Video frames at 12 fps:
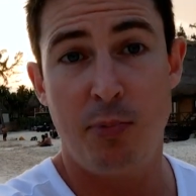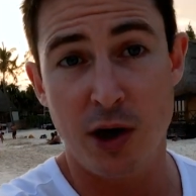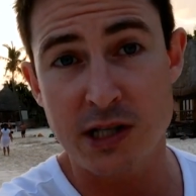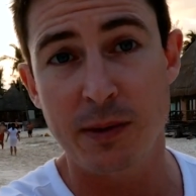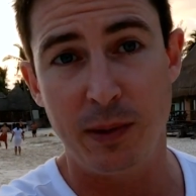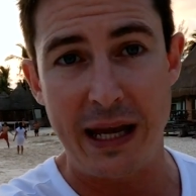
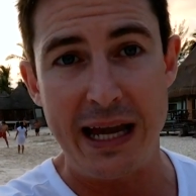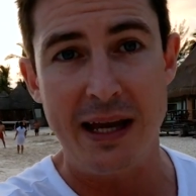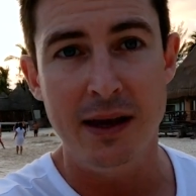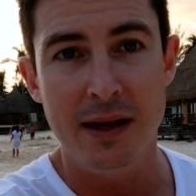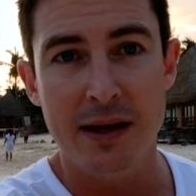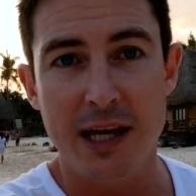
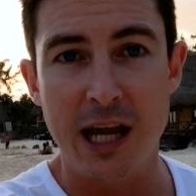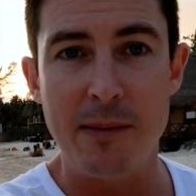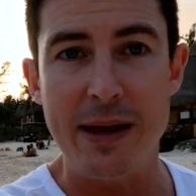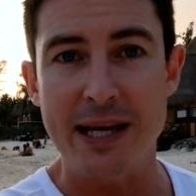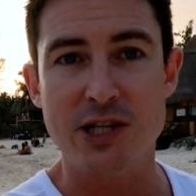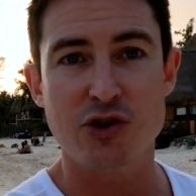possibly going to
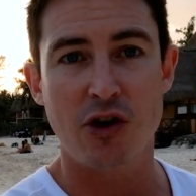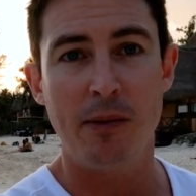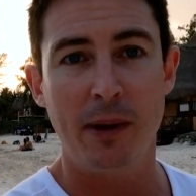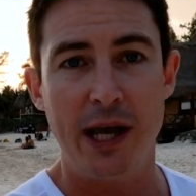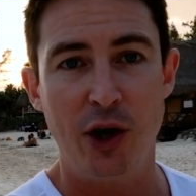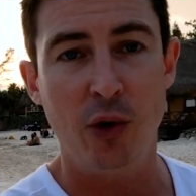be
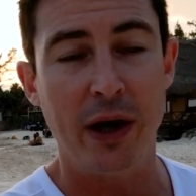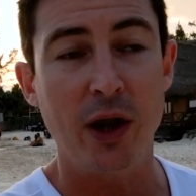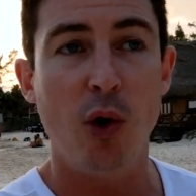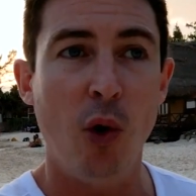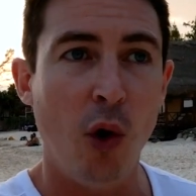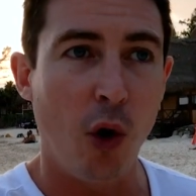extremely
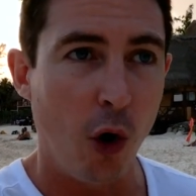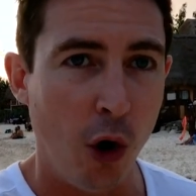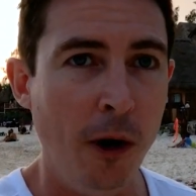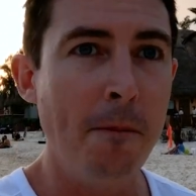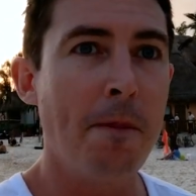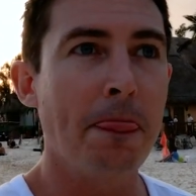annoying,
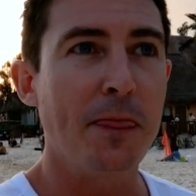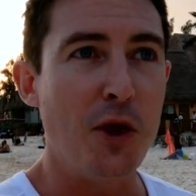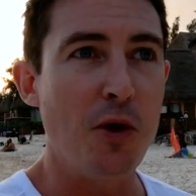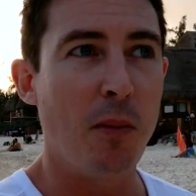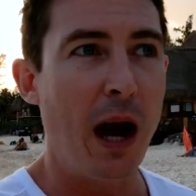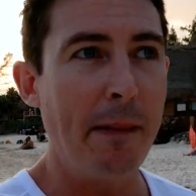or
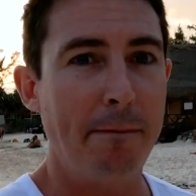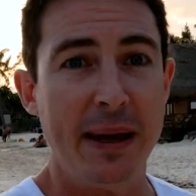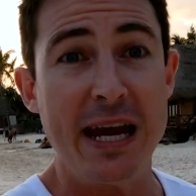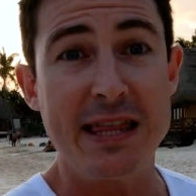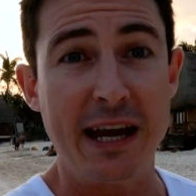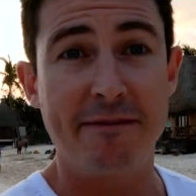you might
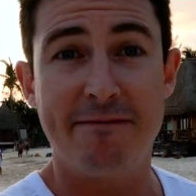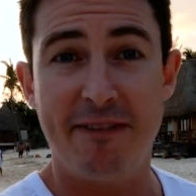be that